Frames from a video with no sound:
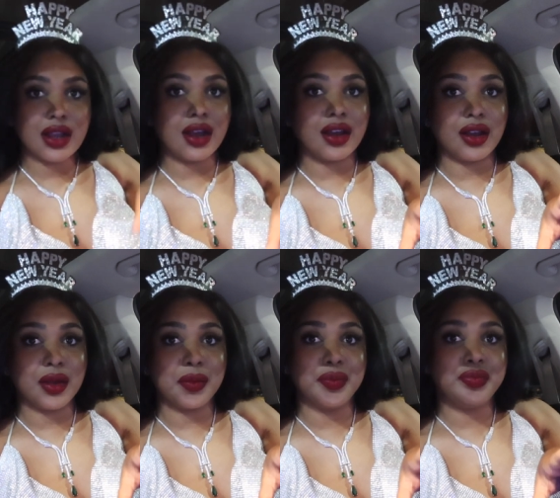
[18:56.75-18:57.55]

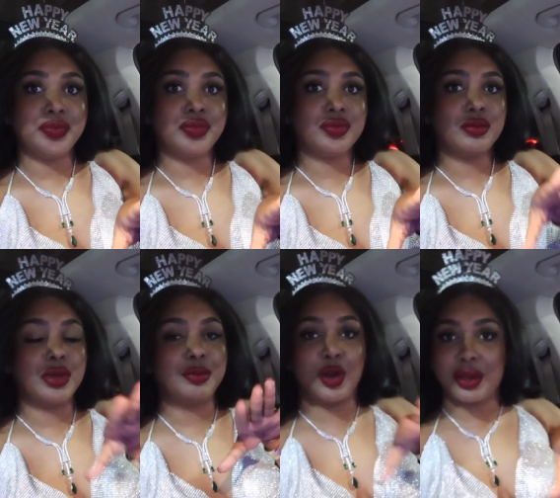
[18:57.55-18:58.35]
um
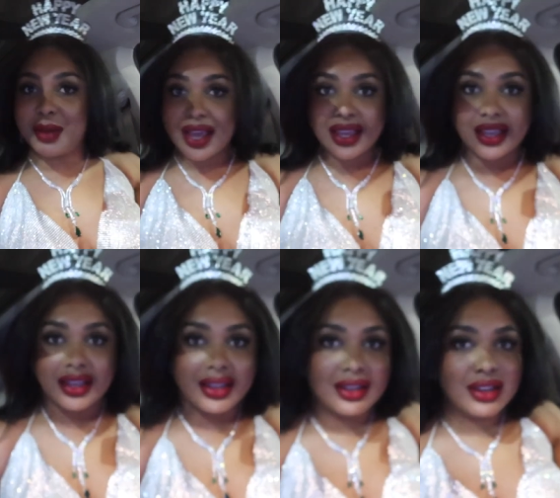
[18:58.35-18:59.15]
i'm going back
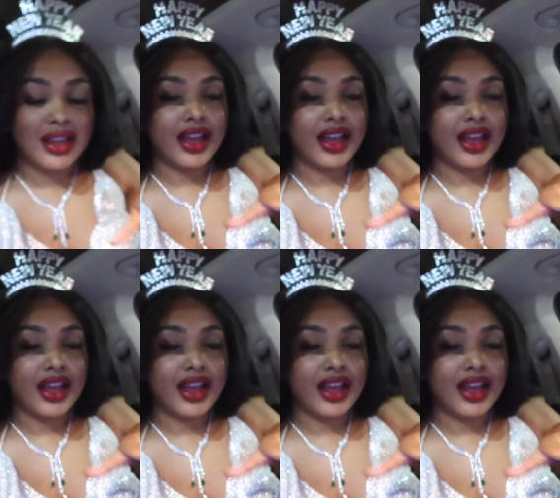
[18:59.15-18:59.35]
in